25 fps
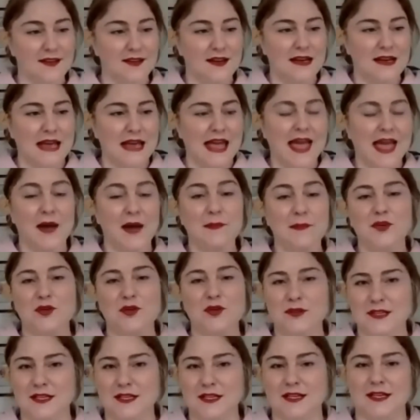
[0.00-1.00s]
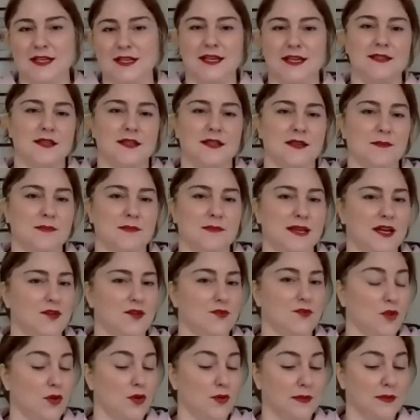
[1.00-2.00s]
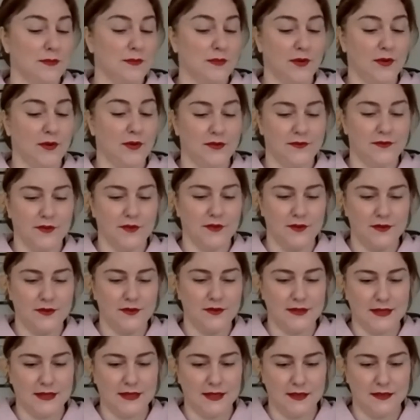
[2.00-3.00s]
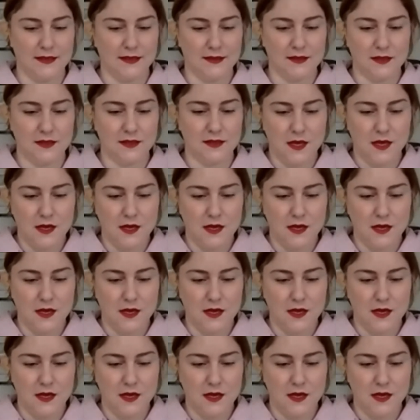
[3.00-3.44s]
how music, I guess, can play a role in both of those things.